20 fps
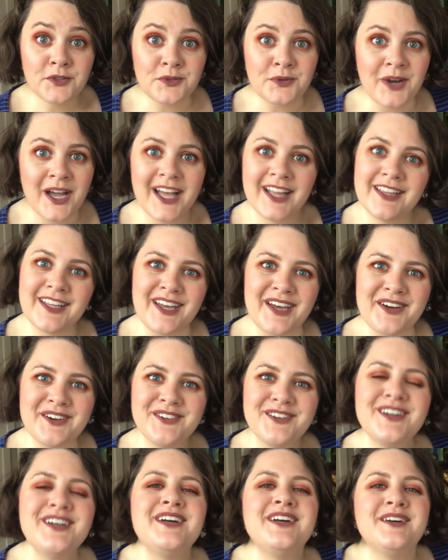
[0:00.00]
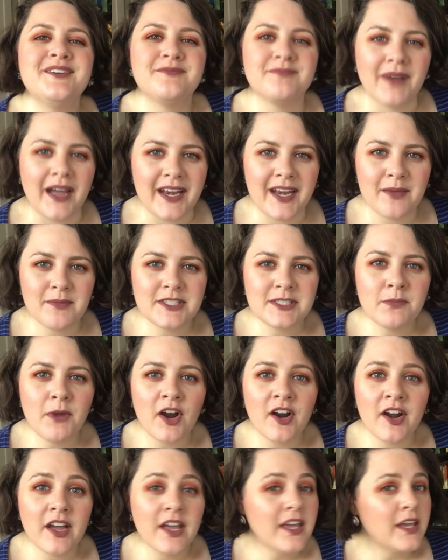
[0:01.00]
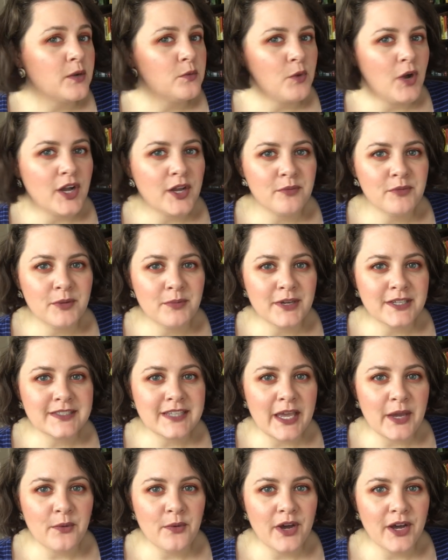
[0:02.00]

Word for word: Oh, hello. My name is Mara and welcome to Books Like